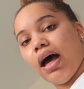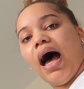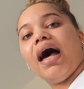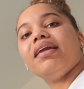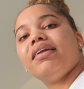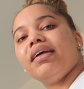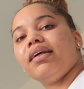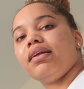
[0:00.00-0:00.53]

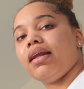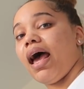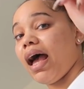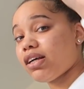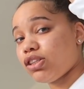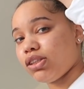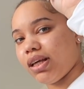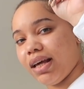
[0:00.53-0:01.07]
I didn't
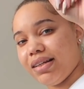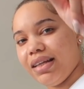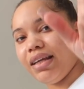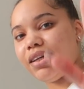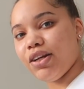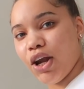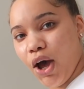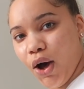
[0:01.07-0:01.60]
actually I
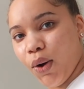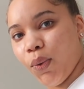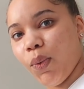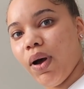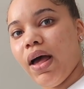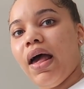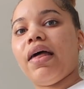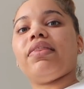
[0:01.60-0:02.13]
didn't know
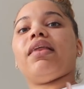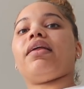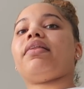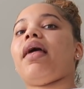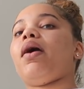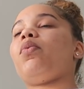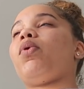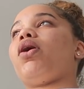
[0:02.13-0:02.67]
that
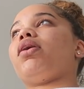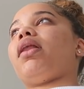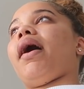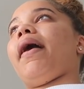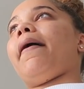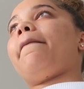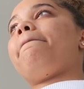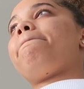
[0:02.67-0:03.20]
they were
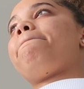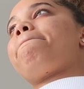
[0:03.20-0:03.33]
like